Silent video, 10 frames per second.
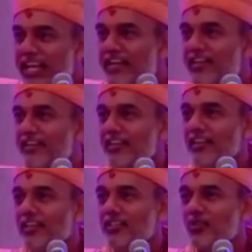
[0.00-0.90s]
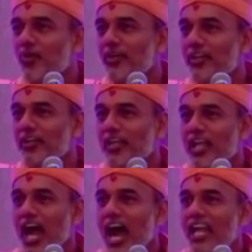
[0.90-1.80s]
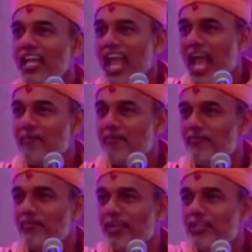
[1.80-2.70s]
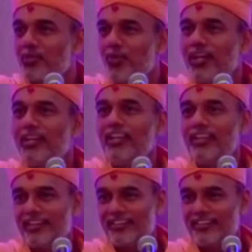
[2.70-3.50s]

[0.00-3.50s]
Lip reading: did is quantity. I am is quality.